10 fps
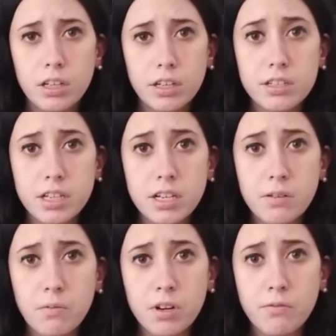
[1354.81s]
because I
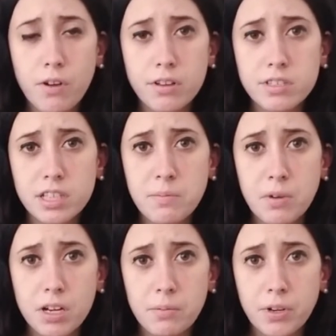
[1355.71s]
didn't want to fall asleep
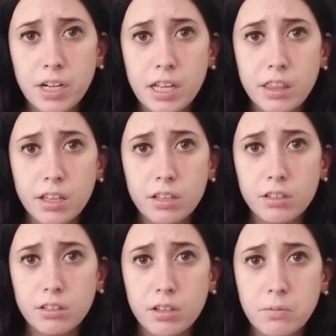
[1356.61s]
on him or anything.
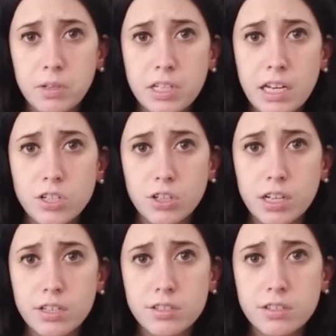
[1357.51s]
That would be
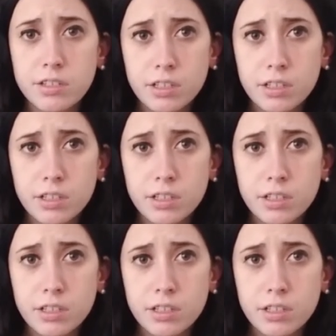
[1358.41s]
dangerous.